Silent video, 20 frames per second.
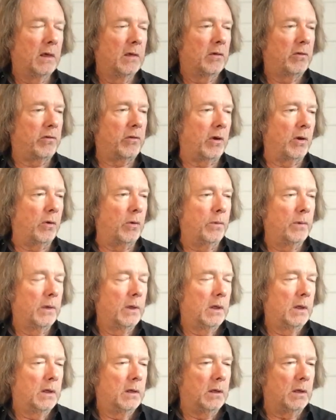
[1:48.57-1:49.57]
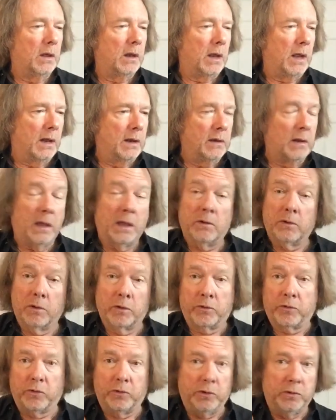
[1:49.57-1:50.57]
So, and and
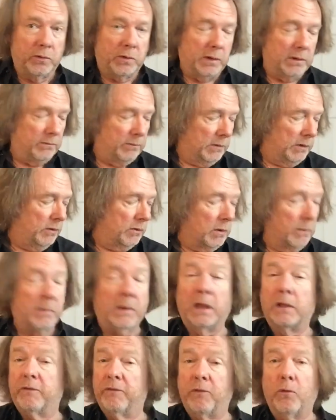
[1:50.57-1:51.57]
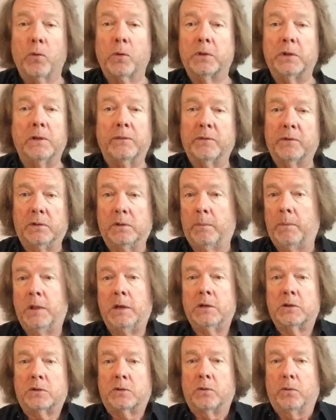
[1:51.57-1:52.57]
also you can you can make four different
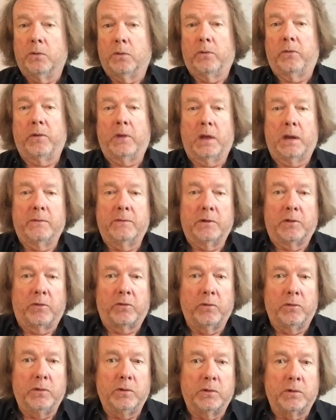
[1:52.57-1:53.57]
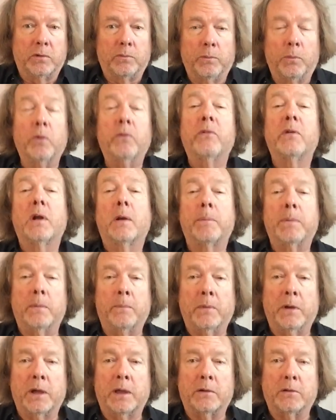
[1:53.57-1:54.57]
diminished chords out of it. So you can move it up in
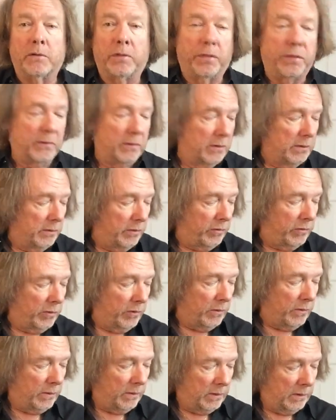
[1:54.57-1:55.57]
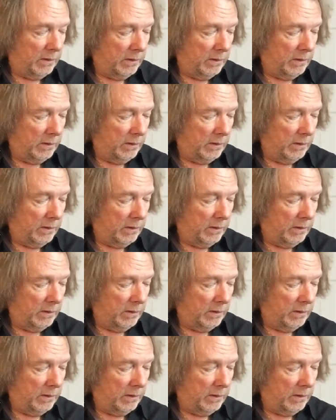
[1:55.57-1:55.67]
minor thirds. So,